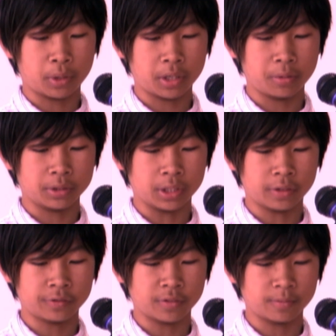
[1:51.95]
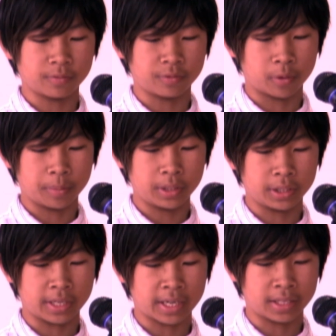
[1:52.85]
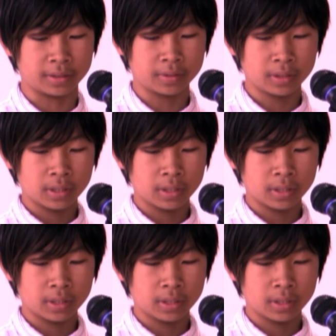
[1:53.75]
body was enough for me to gag.